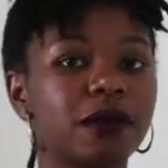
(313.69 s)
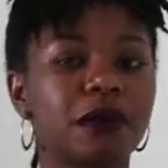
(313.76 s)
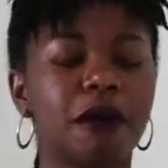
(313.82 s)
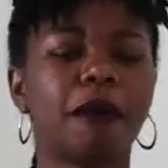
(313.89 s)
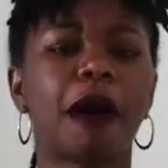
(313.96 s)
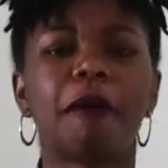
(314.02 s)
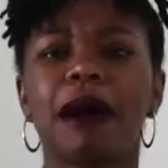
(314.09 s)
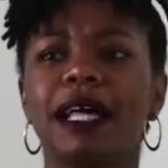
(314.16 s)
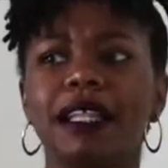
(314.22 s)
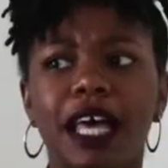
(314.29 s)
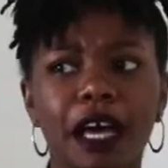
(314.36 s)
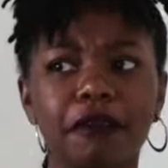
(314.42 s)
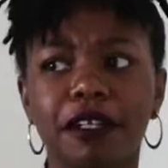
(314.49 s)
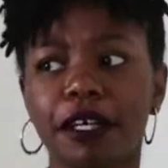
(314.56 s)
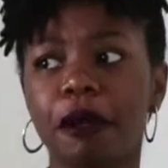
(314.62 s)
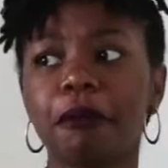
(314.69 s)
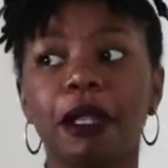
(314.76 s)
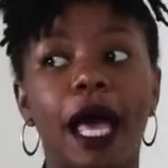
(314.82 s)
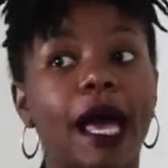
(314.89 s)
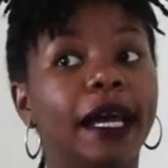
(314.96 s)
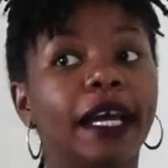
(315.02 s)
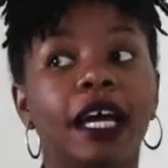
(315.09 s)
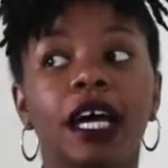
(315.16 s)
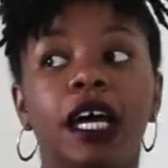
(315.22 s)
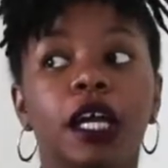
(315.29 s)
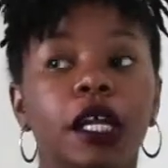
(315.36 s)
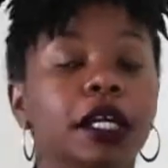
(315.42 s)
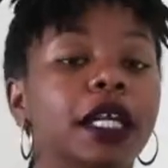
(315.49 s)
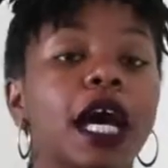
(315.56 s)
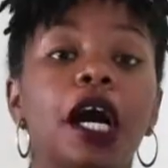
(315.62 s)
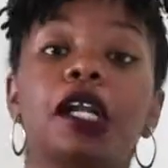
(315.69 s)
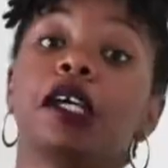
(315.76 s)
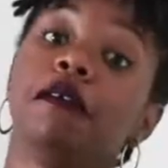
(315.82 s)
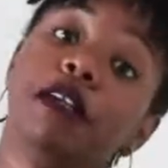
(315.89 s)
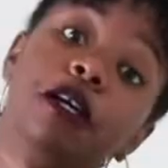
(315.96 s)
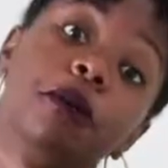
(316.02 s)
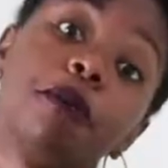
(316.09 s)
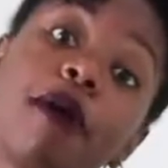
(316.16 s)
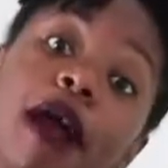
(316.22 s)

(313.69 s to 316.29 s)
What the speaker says: to me about my life that I'm like, that don't even look